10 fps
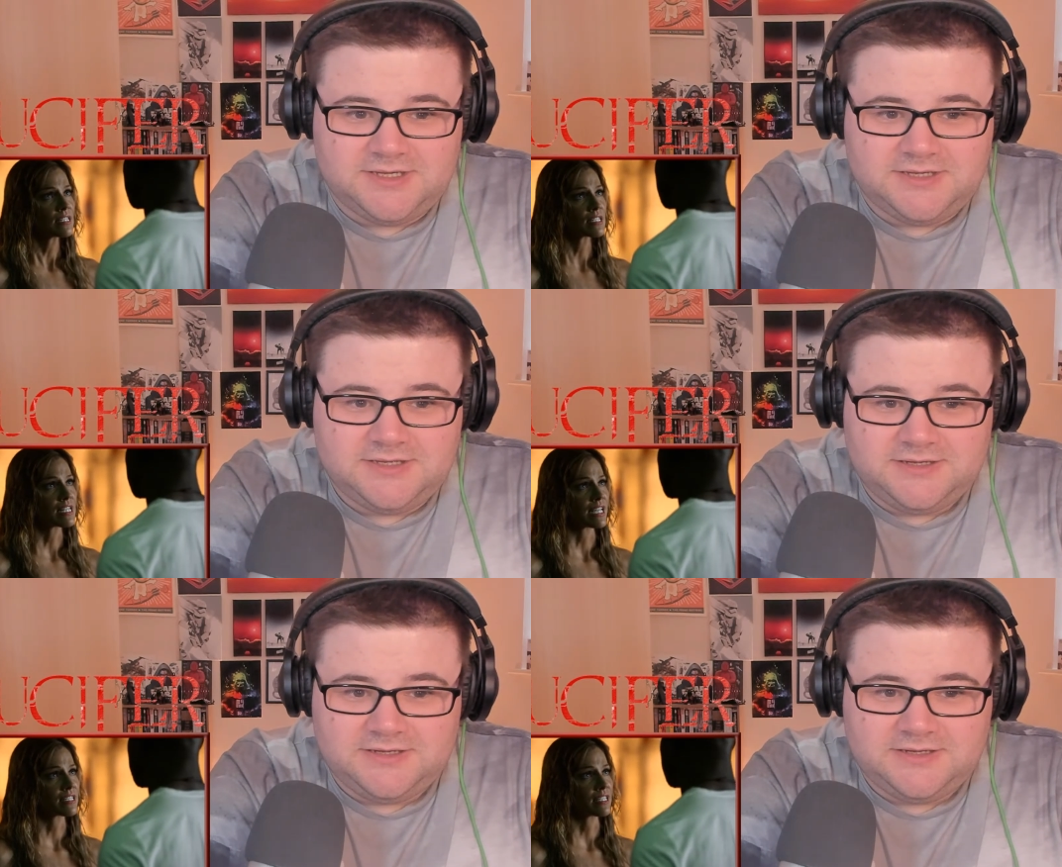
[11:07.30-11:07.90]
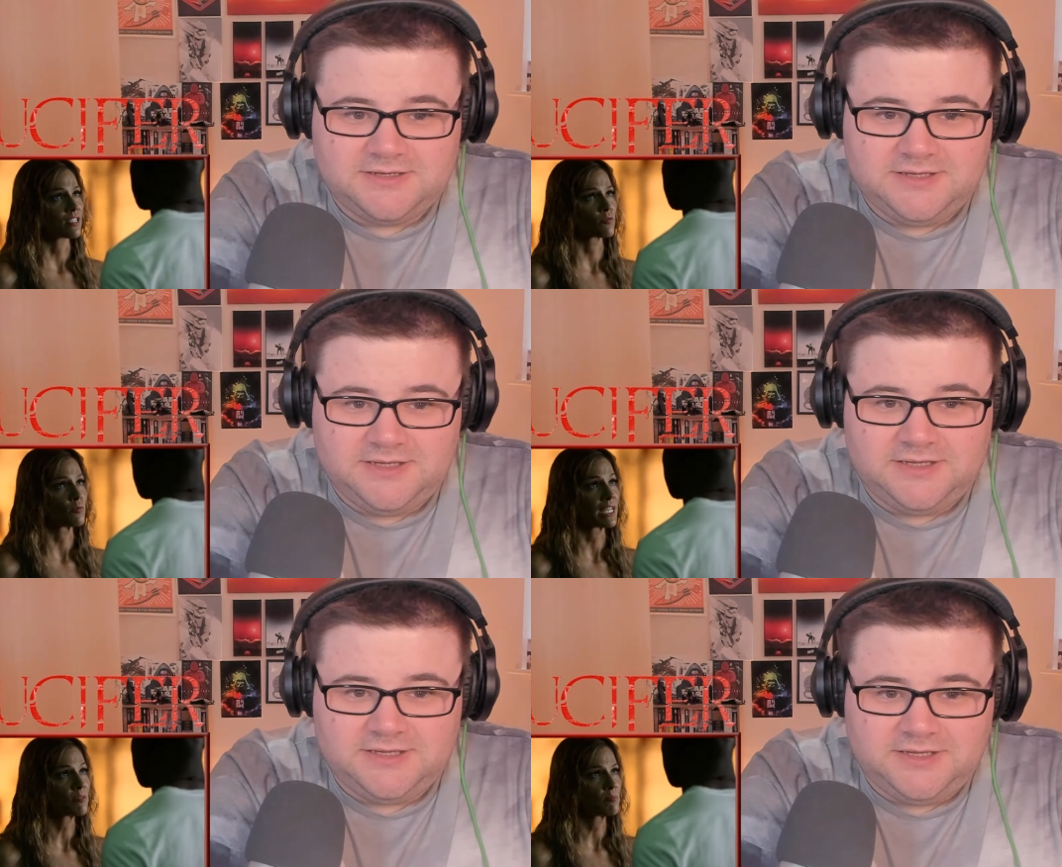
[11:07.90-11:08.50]
Speaker 1: Stand here
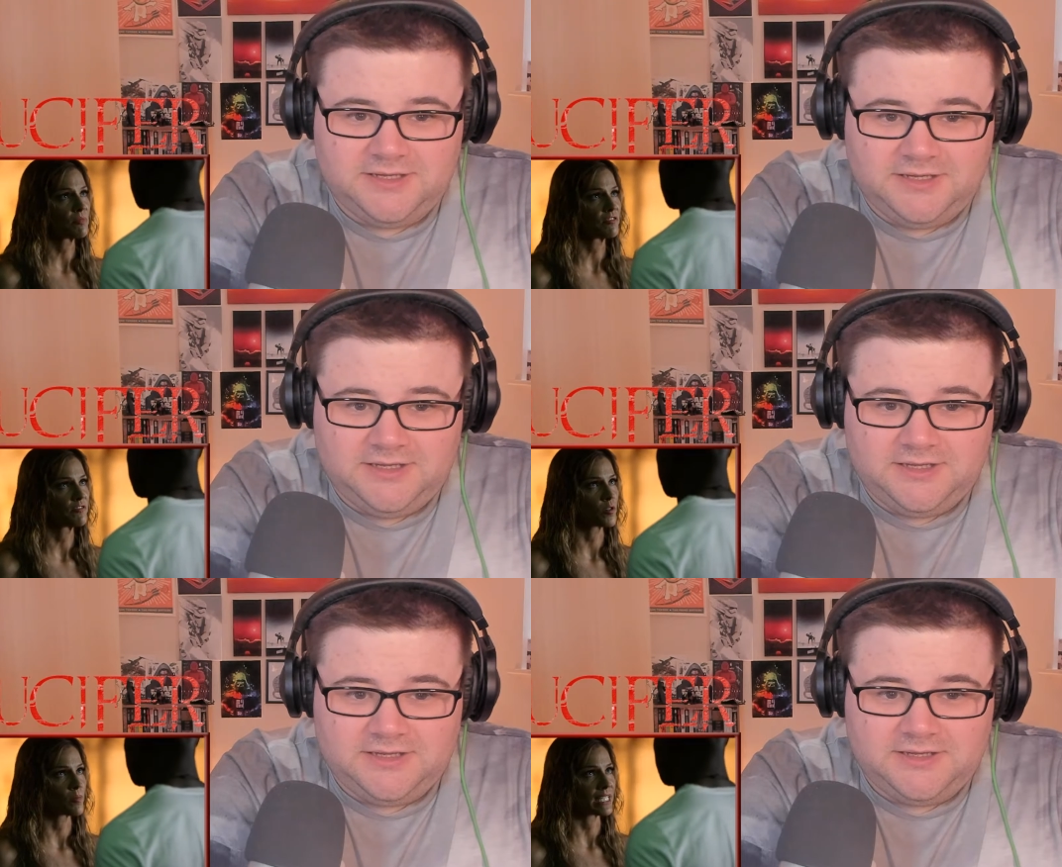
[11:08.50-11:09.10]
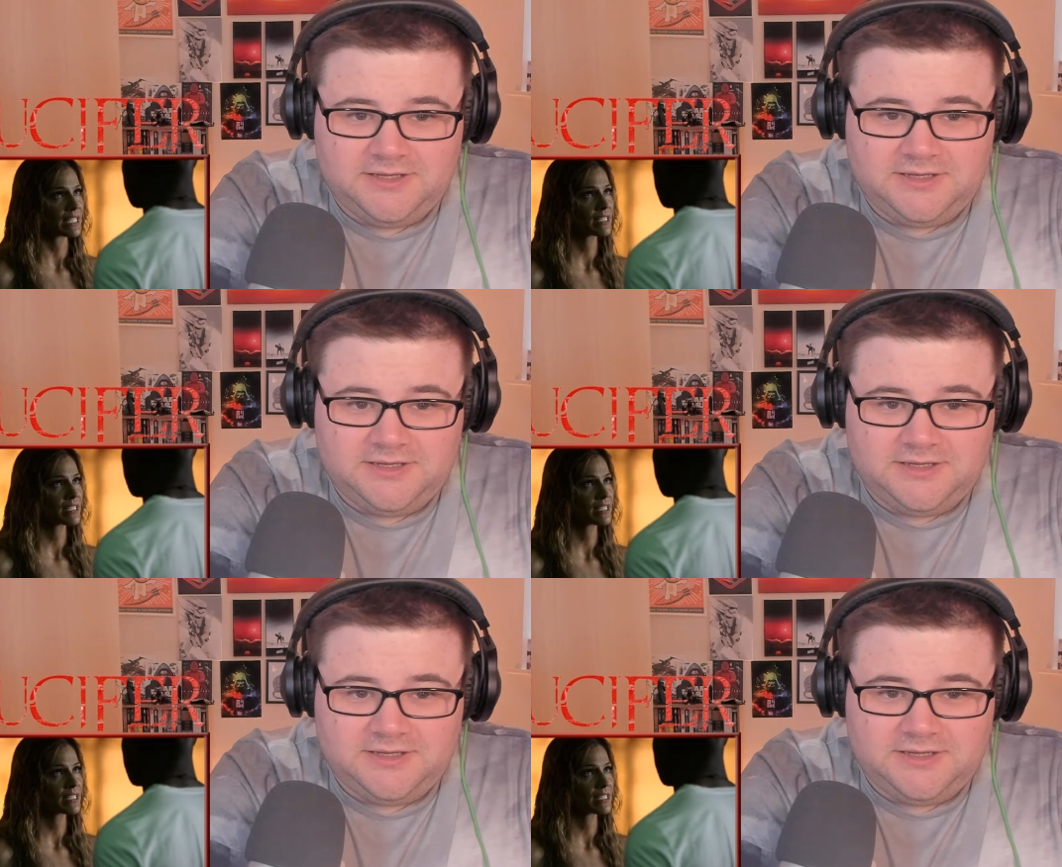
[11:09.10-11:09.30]
right before me